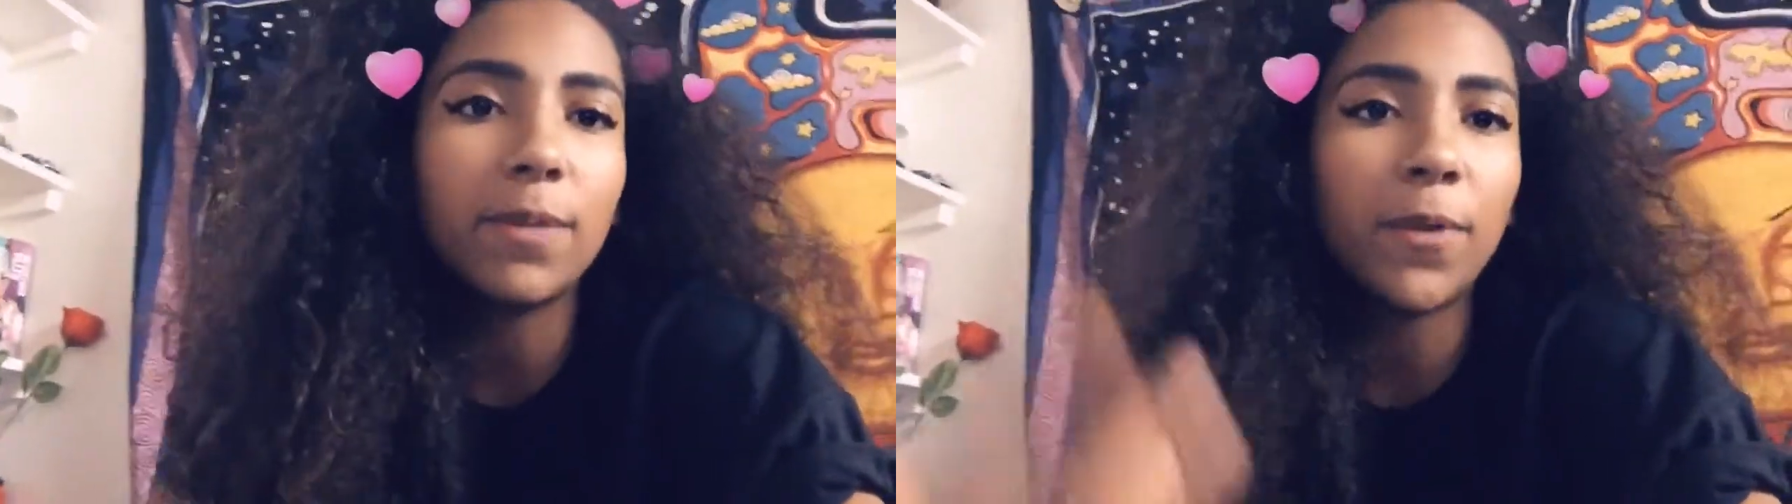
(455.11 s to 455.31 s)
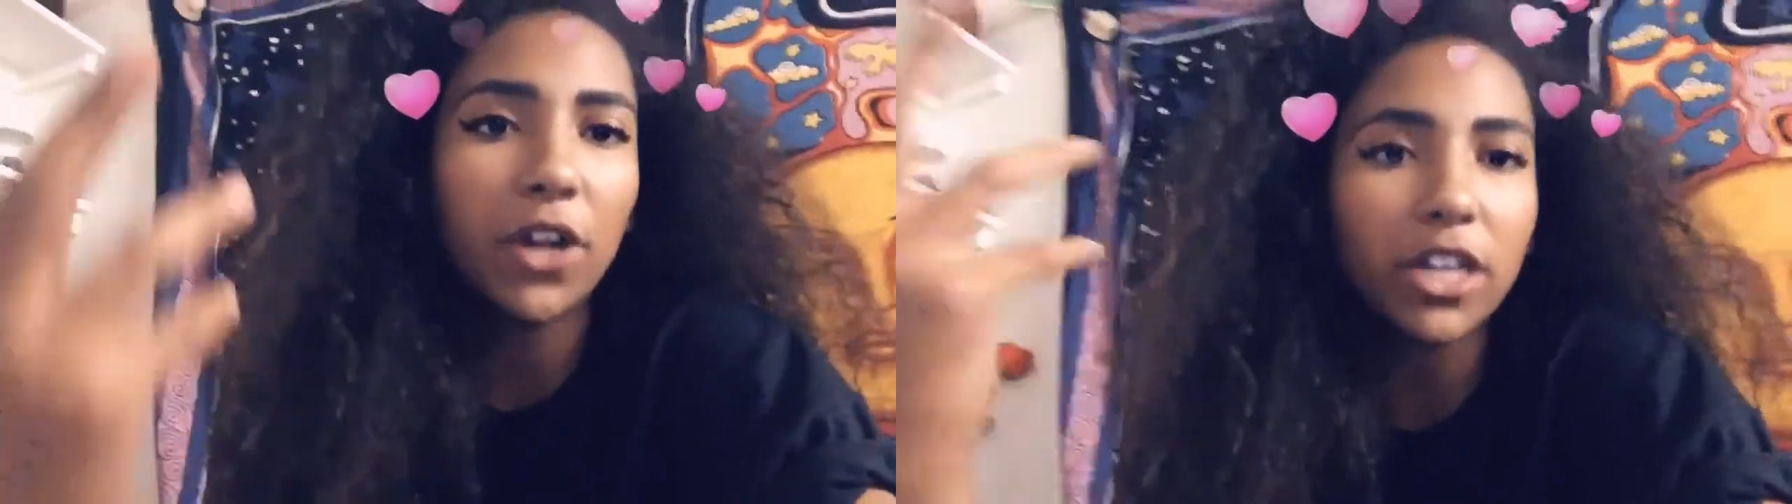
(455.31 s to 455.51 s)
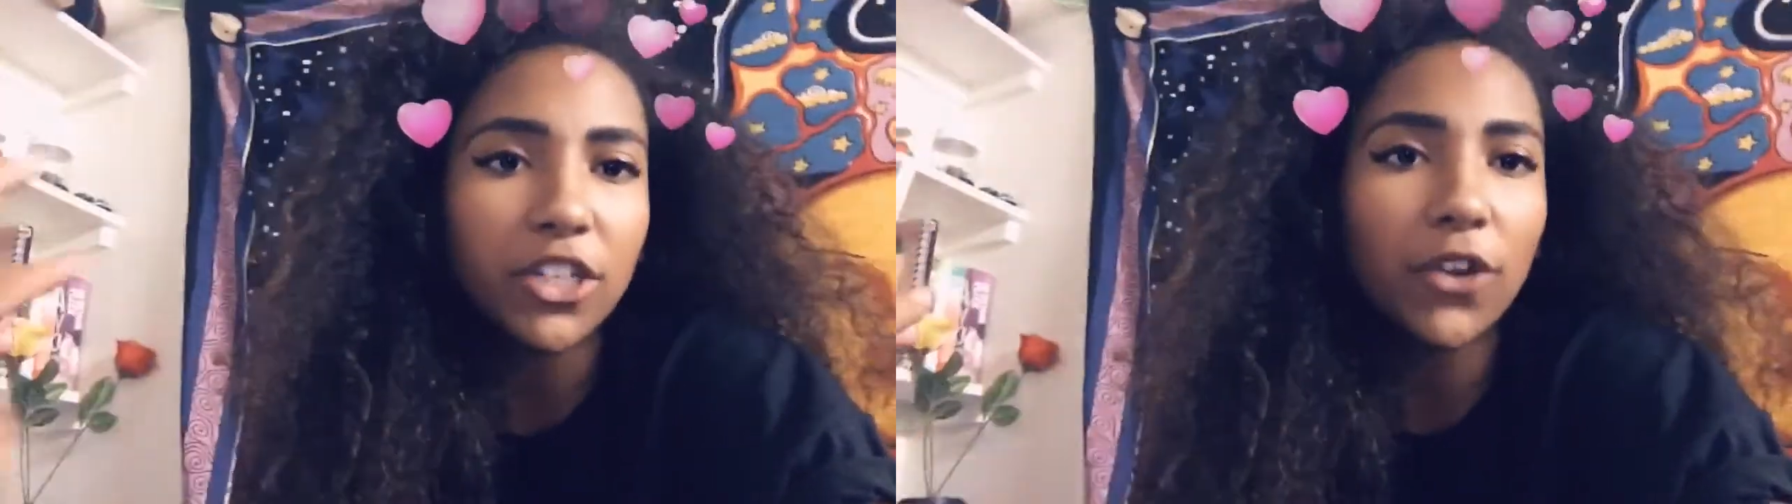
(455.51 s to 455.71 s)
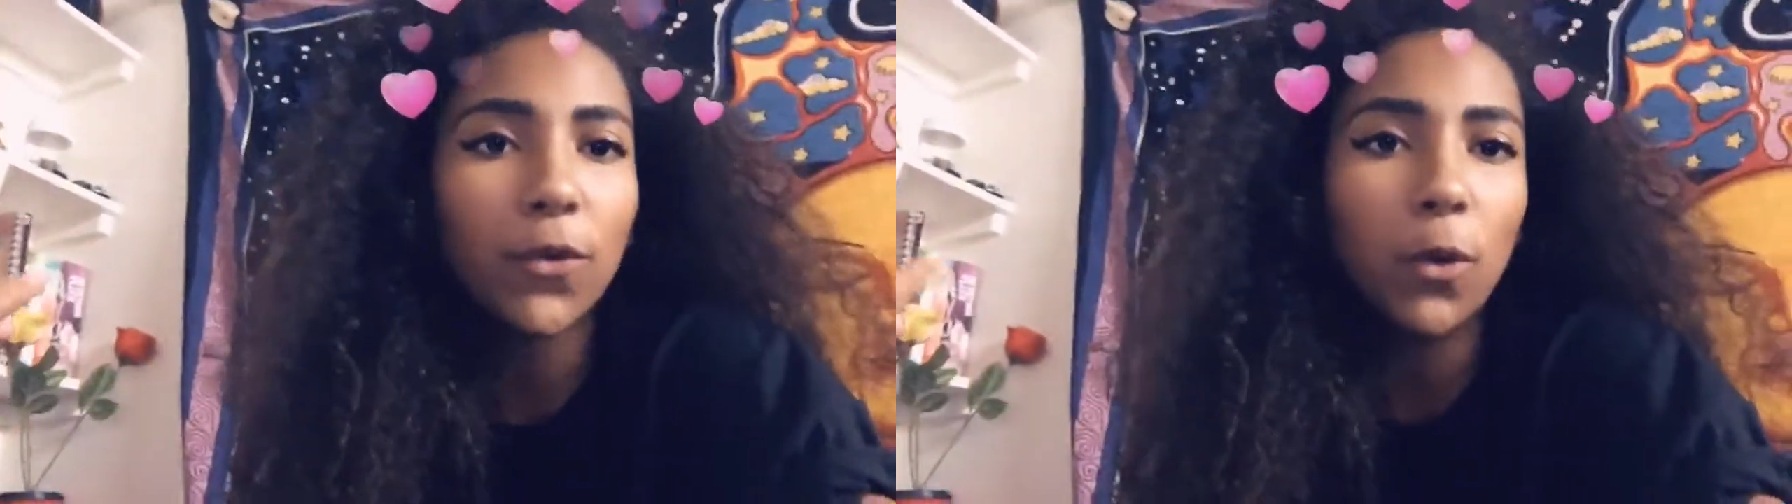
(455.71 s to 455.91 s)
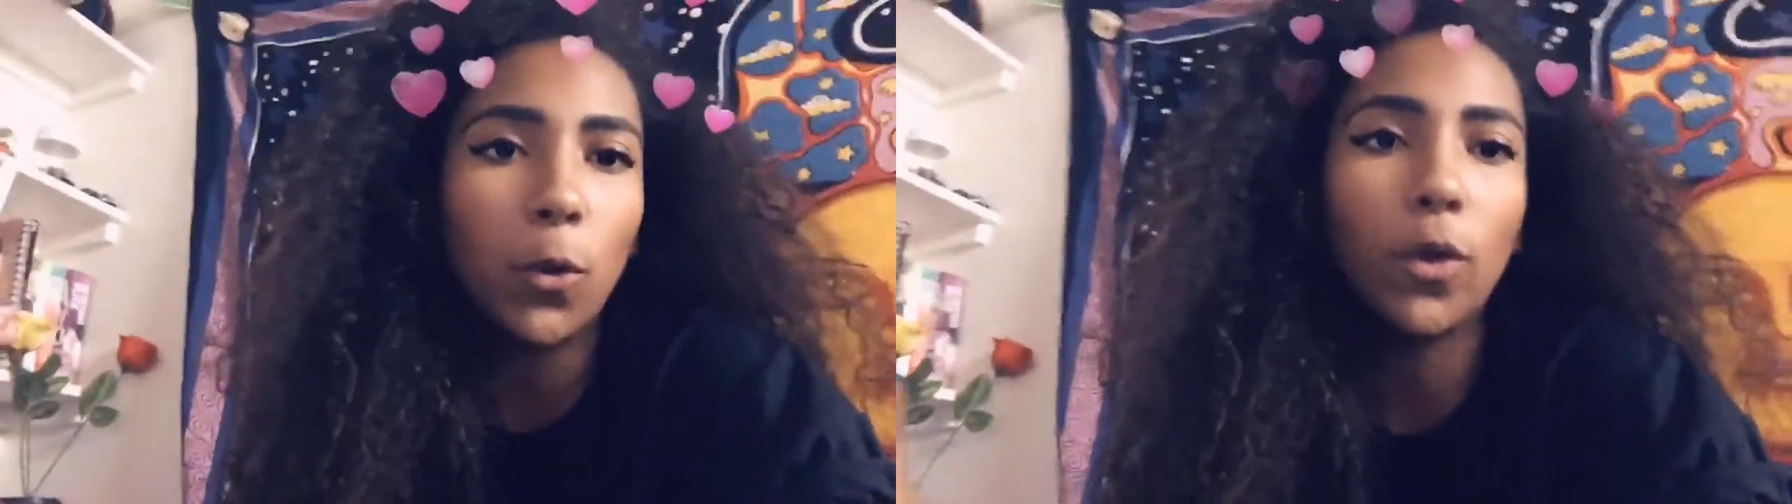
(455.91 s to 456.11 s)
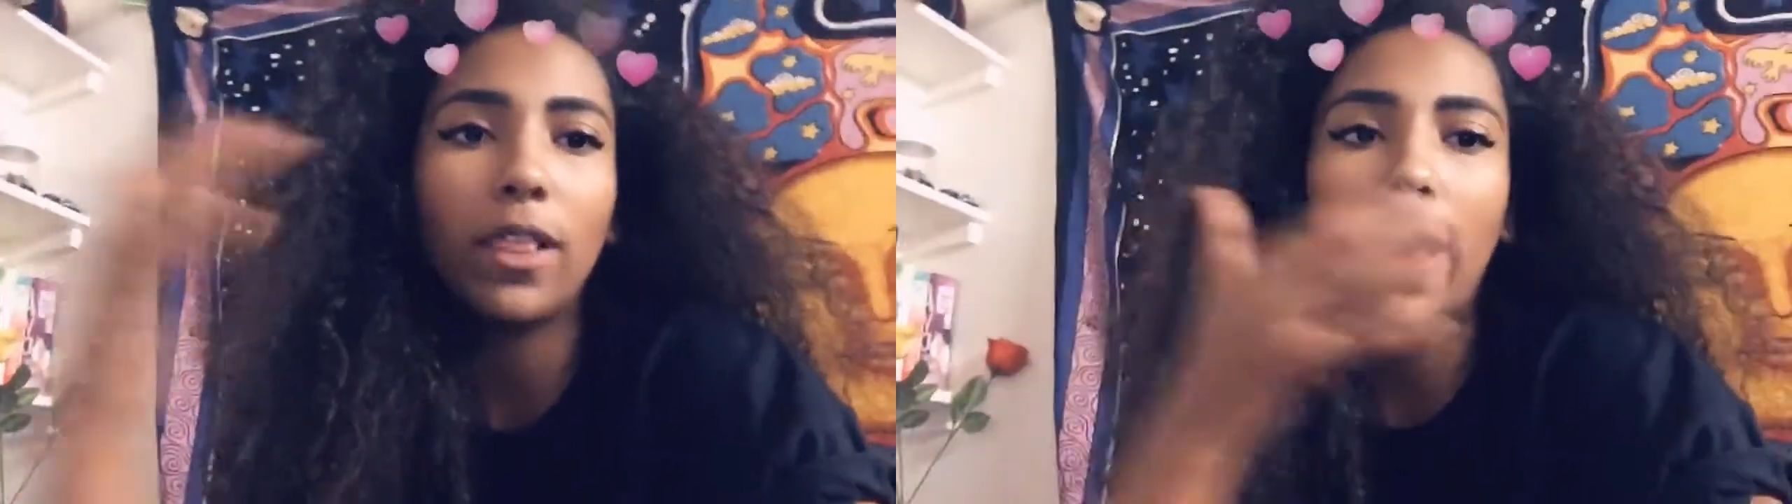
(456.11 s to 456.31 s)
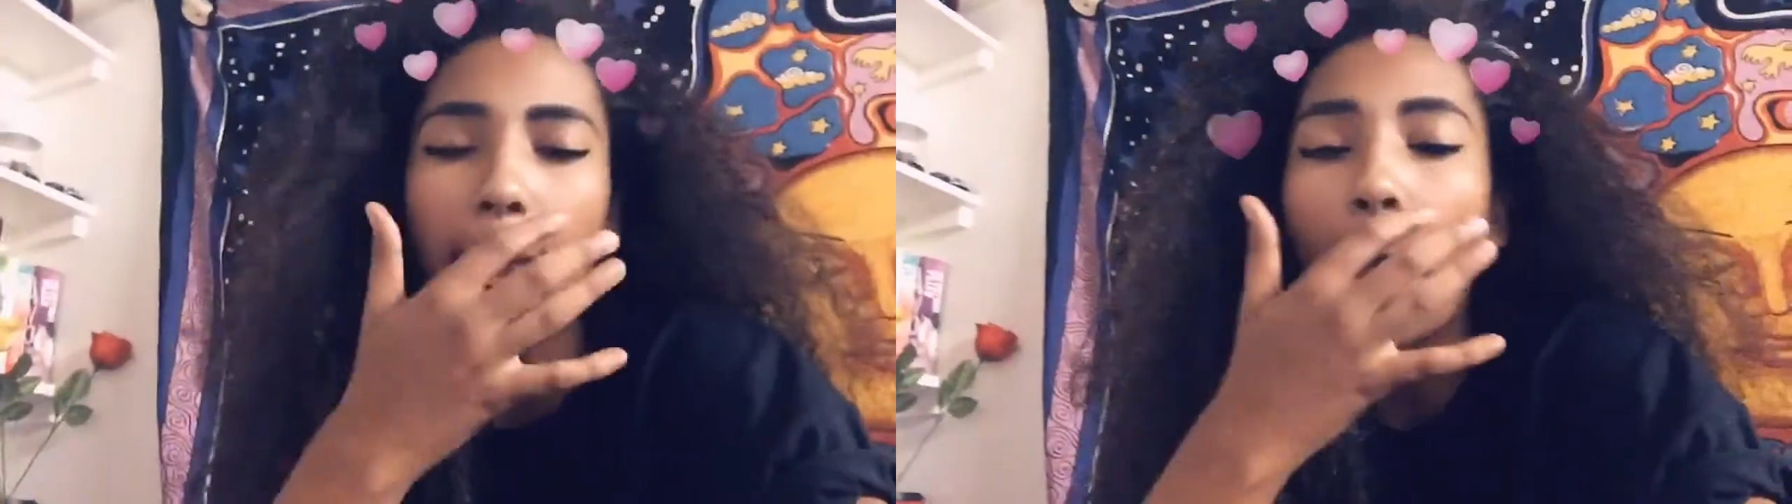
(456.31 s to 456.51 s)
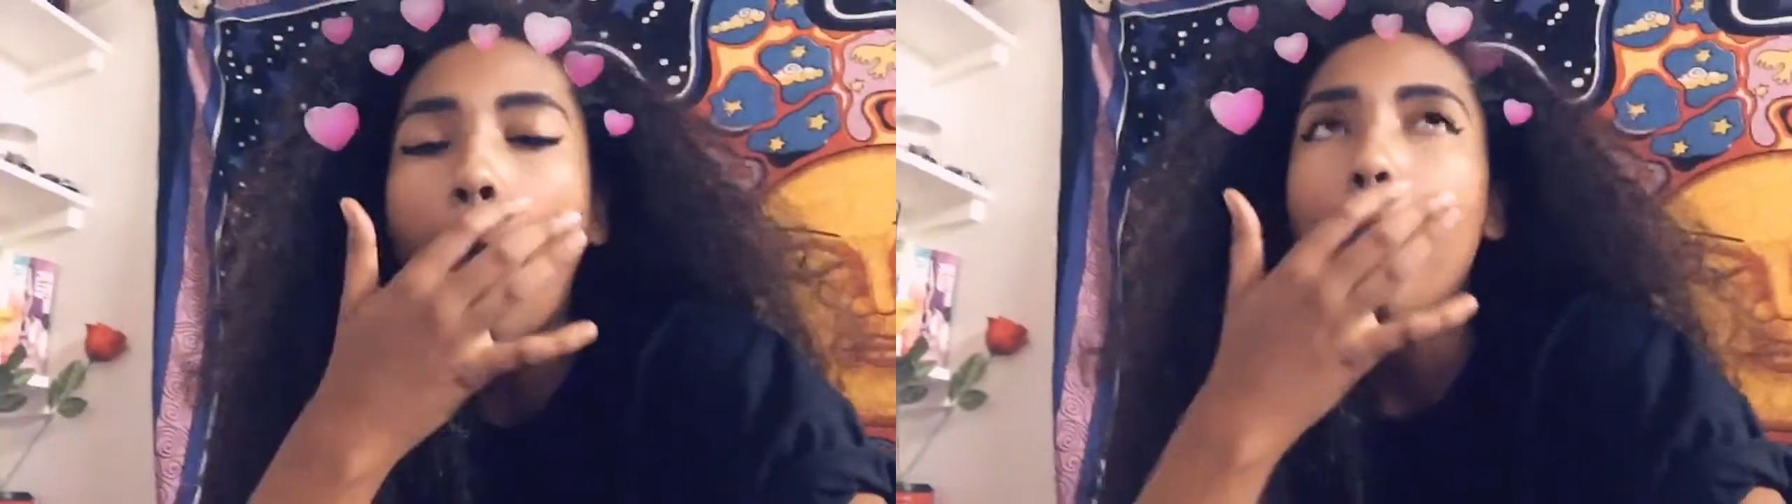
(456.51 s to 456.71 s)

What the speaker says: the production crew were, like,